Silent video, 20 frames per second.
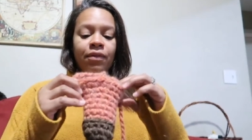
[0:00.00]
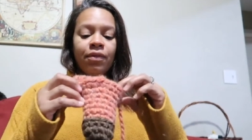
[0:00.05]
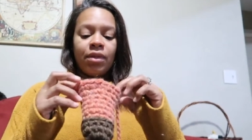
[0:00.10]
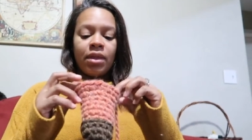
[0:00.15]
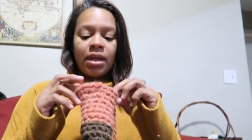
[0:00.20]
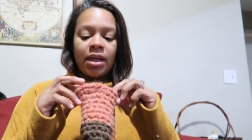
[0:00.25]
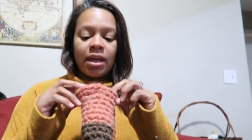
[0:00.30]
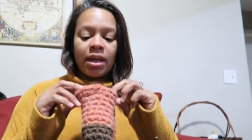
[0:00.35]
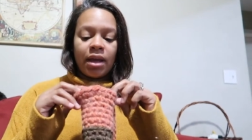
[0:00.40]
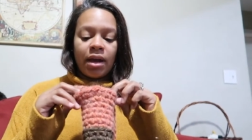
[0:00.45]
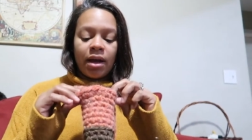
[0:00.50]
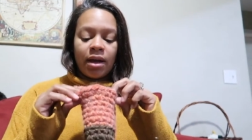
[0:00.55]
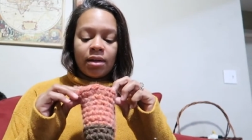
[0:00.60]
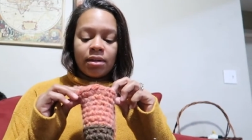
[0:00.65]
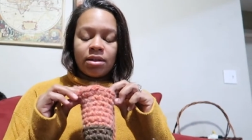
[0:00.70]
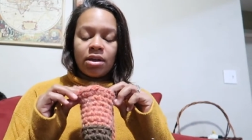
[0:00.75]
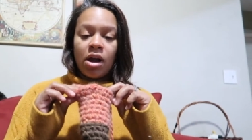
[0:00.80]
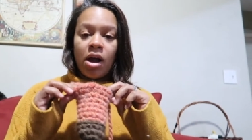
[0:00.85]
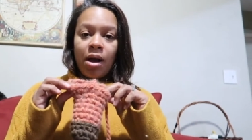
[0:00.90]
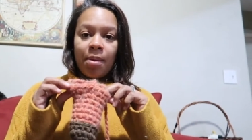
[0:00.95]
the
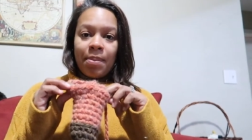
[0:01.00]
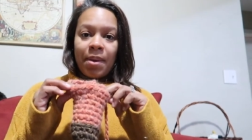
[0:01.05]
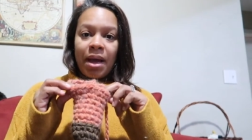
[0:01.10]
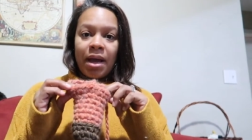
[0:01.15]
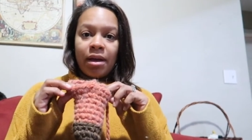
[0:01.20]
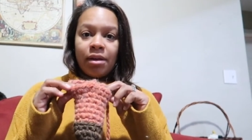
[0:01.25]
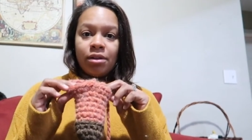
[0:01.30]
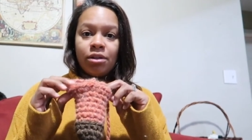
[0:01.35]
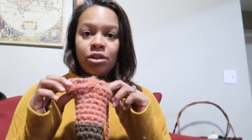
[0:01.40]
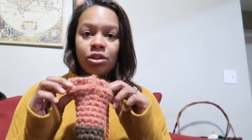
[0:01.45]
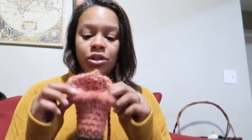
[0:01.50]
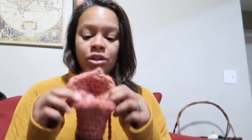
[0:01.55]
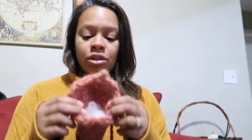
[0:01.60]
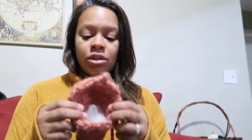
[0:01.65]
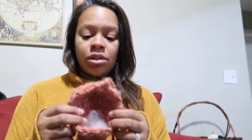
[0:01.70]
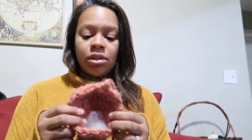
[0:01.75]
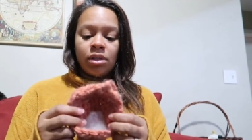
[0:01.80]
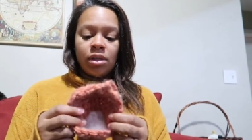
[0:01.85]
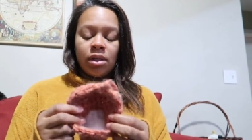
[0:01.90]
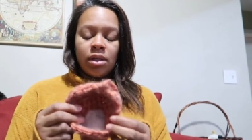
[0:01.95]
top edge
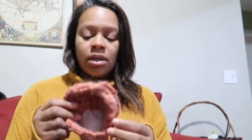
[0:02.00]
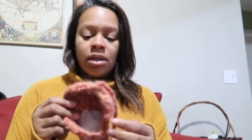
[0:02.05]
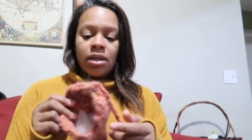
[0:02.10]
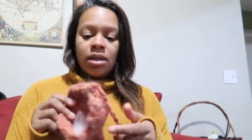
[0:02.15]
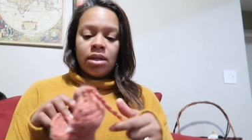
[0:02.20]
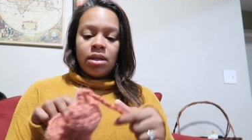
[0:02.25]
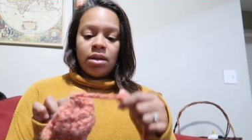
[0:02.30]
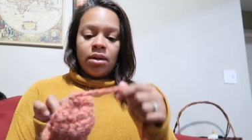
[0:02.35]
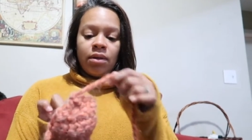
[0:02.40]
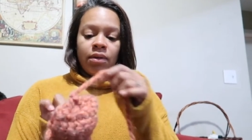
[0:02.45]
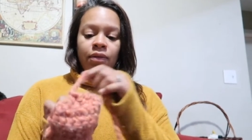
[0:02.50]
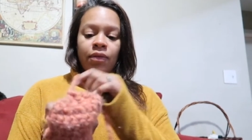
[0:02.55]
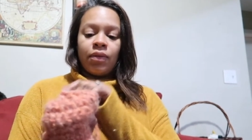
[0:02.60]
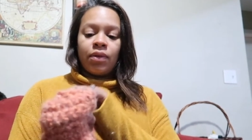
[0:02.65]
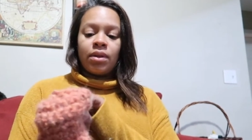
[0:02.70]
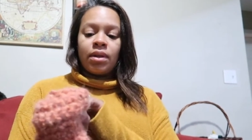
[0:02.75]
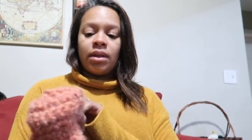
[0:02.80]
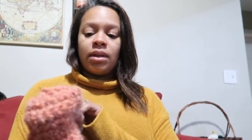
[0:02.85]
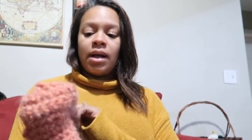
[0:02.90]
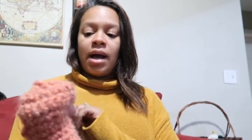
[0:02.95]
for
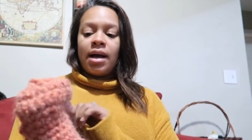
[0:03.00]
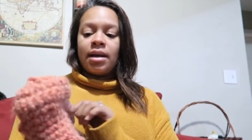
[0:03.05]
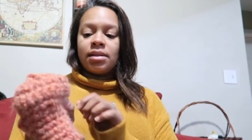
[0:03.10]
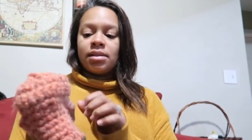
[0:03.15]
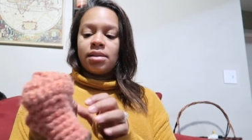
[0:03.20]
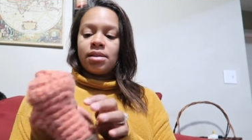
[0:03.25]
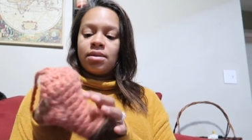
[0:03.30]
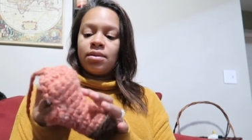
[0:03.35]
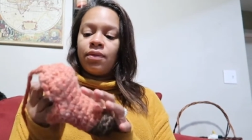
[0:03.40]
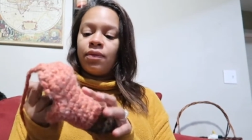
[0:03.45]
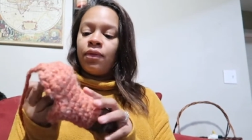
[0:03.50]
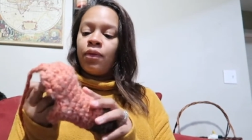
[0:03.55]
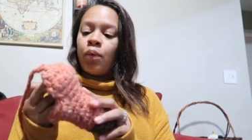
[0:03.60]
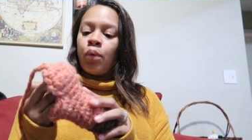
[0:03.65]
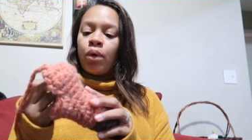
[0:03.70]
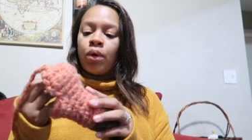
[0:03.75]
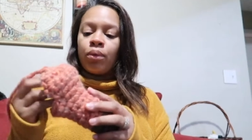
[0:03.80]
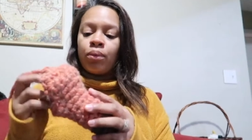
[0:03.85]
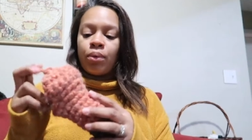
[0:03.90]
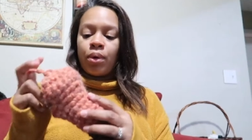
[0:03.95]
the last
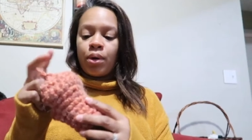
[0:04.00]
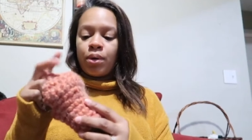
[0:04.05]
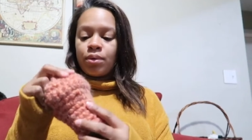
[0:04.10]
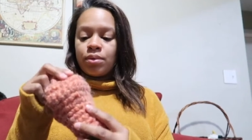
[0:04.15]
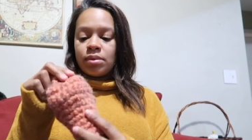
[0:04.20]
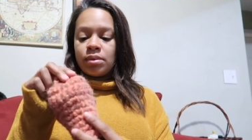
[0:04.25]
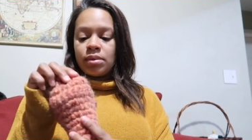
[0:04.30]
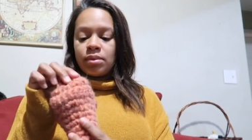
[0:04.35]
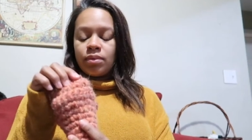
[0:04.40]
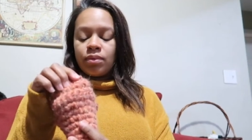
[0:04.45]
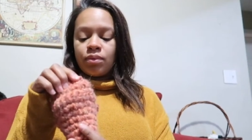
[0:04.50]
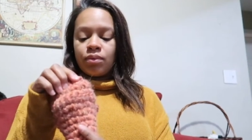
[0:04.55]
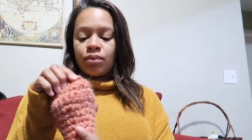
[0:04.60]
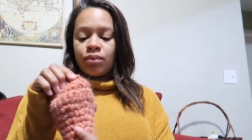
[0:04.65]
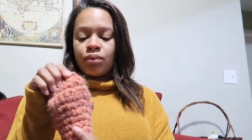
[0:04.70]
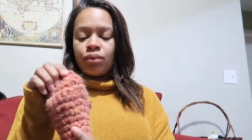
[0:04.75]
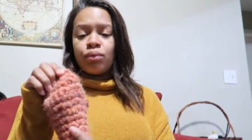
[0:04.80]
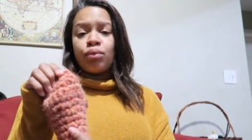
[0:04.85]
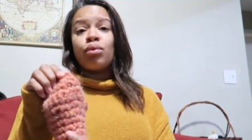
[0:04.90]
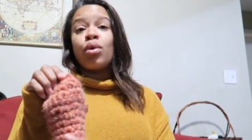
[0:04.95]
4
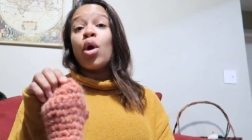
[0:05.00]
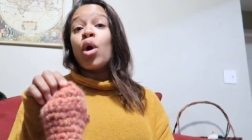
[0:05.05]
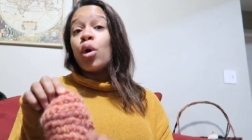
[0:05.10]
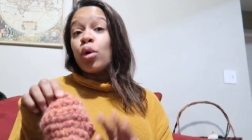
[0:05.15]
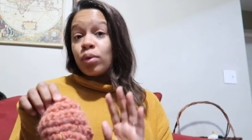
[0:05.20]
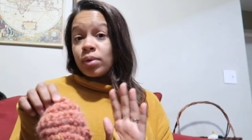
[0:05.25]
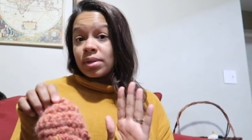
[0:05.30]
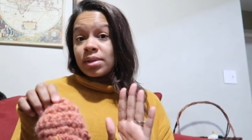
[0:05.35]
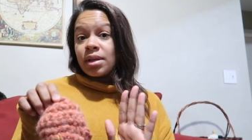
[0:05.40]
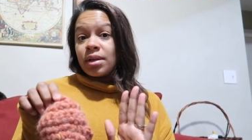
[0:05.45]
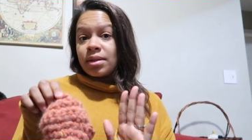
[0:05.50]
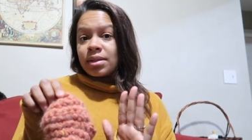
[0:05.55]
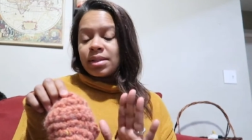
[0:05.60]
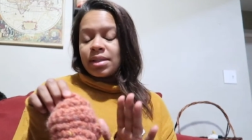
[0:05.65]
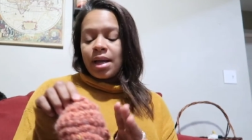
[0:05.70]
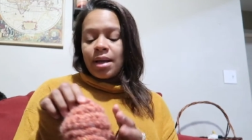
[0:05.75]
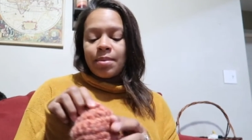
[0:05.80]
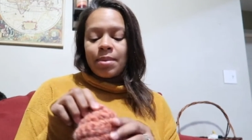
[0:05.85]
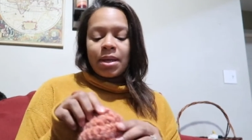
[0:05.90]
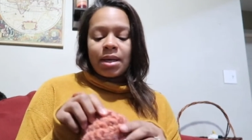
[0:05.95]
rows, I'll
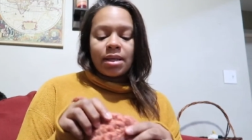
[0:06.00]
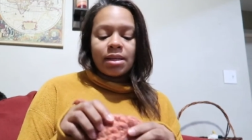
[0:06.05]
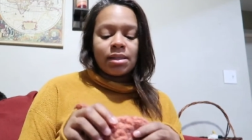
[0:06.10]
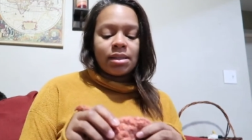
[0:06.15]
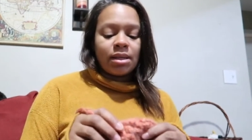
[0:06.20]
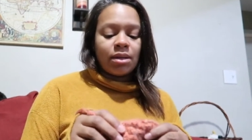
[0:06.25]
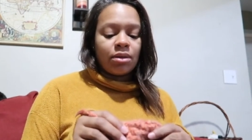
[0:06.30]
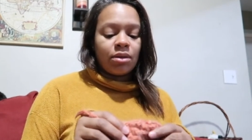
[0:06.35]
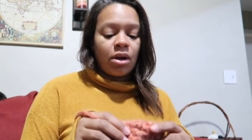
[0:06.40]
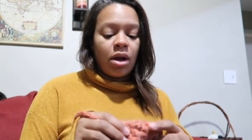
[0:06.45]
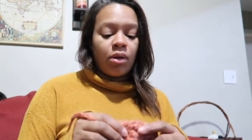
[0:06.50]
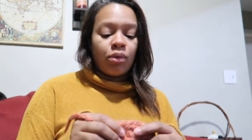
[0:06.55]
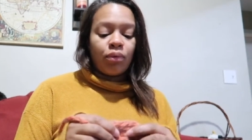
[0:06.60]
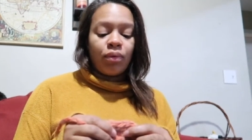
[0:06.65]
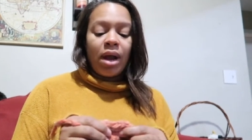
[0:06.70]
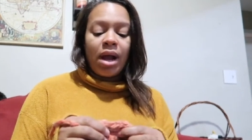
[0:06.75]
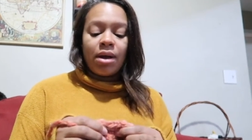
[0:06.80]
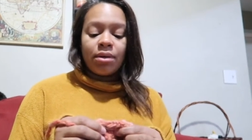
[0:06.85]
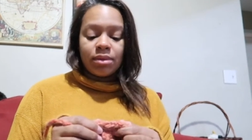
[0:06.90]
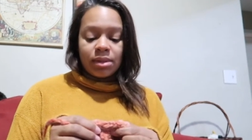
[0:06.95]
say, because they're not
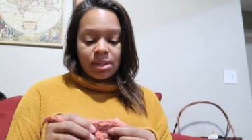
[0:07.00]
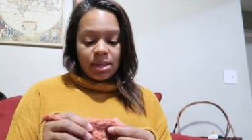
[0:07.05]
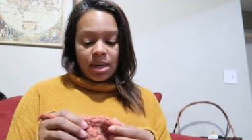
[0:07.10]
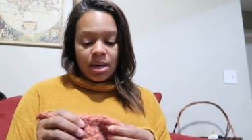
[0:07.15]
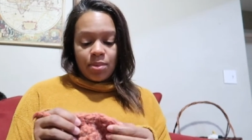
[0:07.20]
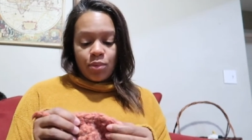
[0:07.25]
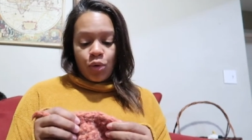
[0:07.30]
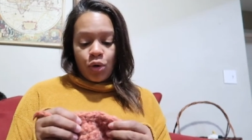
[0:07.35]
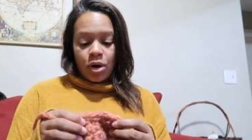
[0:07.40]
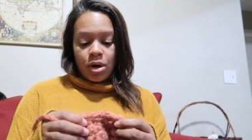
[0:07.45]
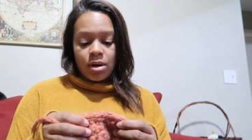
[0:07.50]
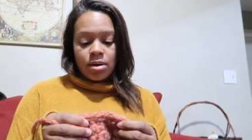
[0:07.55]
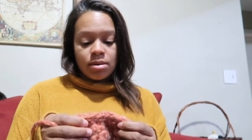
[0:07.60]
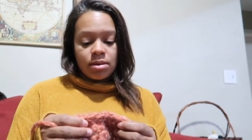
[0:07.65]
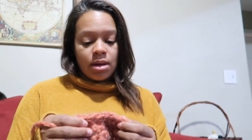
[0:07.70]
rounds anymore.